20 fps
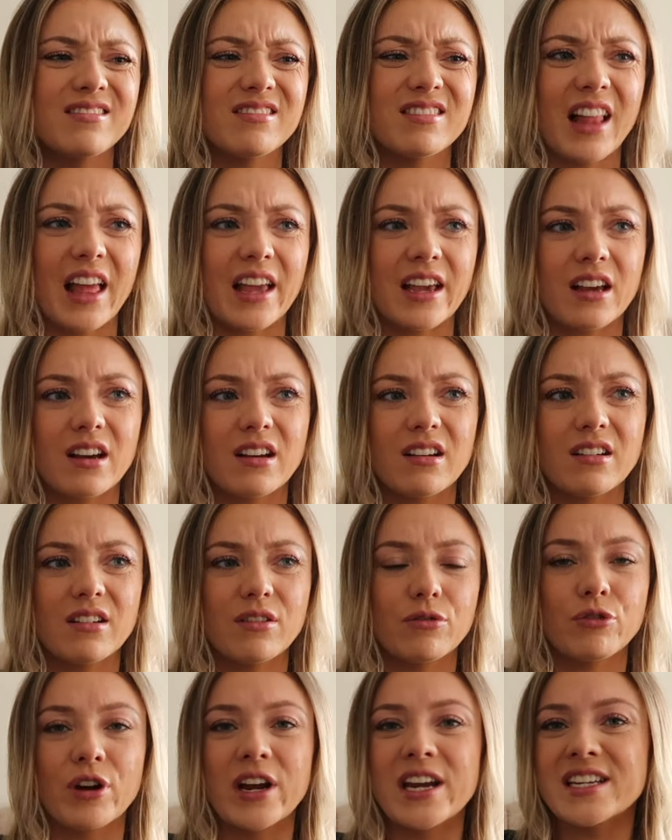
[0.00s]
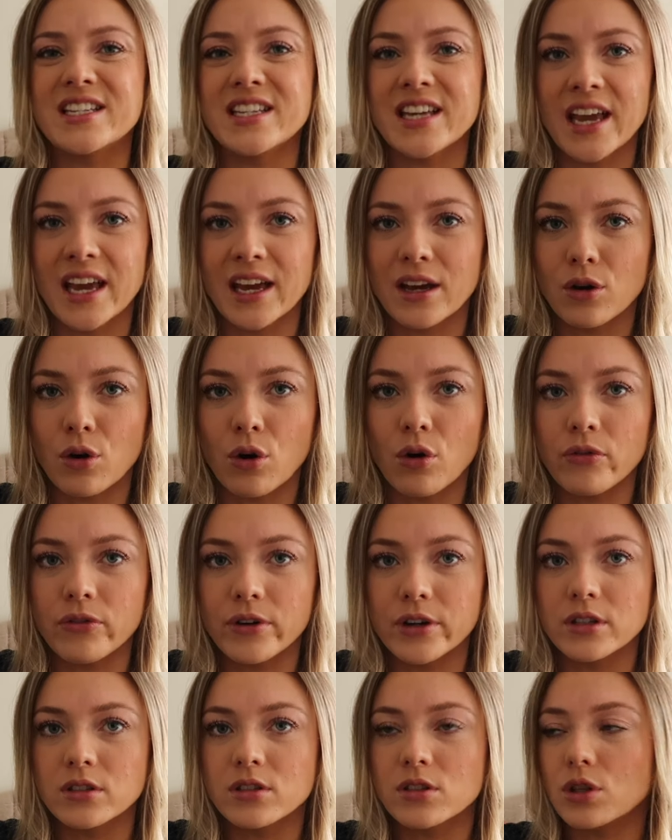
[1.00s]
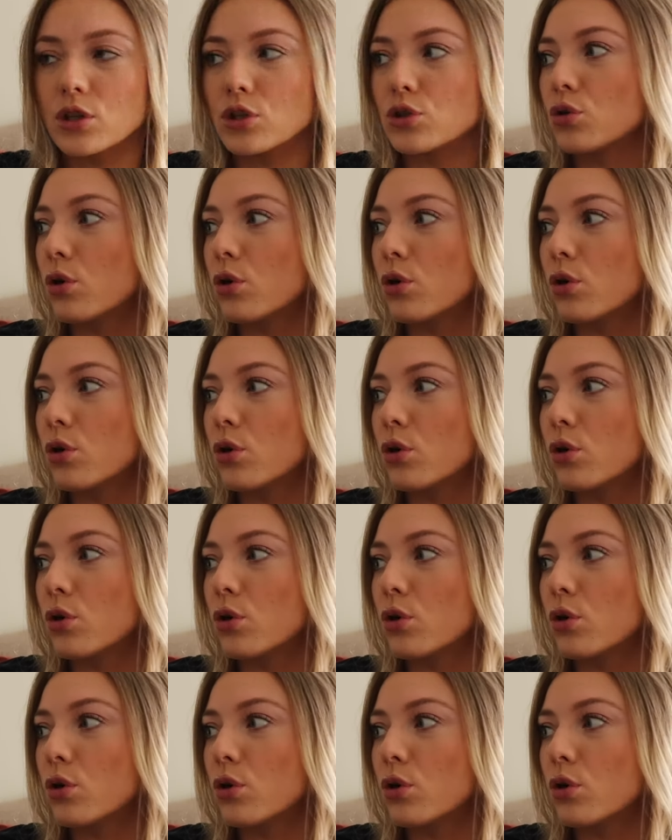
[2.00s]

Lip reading: like radiator covers that